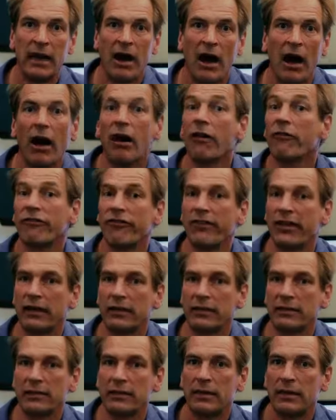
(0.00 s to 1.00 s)

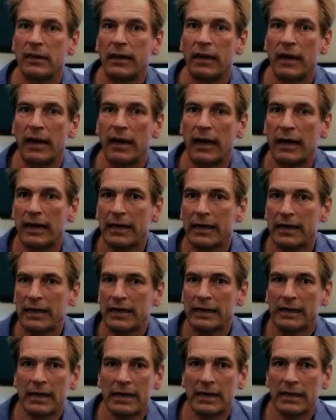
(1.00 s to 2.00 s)
heartfelt
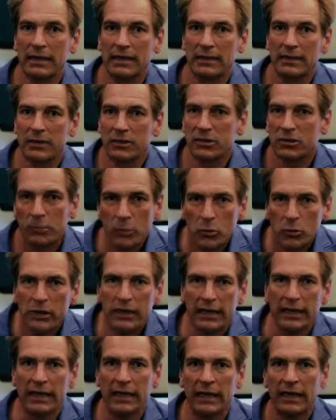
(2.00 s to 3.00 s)
and
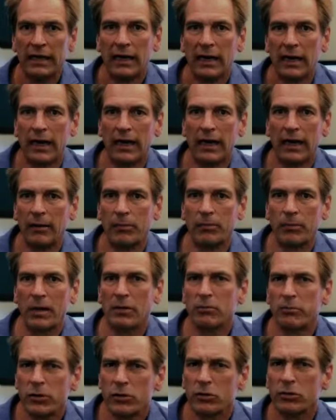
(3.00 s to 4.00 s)
spooky
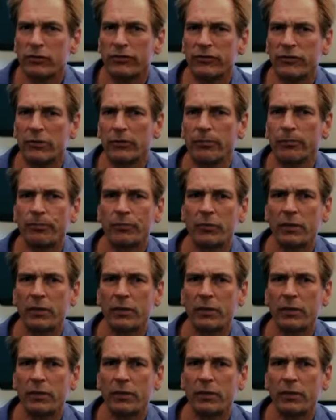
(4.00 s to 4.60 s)
and beautiful.